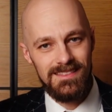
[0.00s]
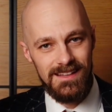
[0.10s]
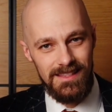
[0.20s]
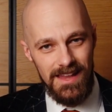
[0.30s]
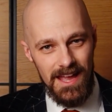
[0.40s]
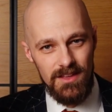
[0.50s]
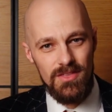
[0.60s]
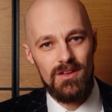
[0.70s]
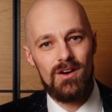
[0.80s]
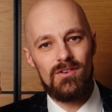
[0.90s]
The
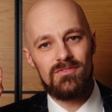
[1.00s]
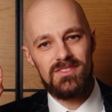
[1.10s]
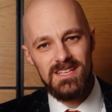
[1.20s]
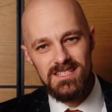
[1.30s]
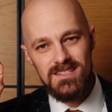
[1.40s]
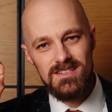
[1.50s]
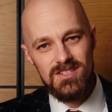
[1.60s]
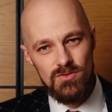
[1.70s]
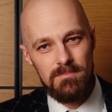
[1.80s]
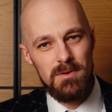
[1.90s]
length of this
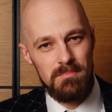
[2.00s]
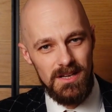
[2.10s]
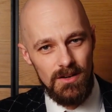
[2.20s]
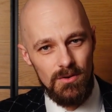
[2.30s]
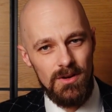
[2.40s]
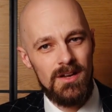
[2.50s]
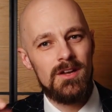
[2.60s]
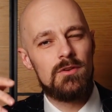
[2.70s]
strip below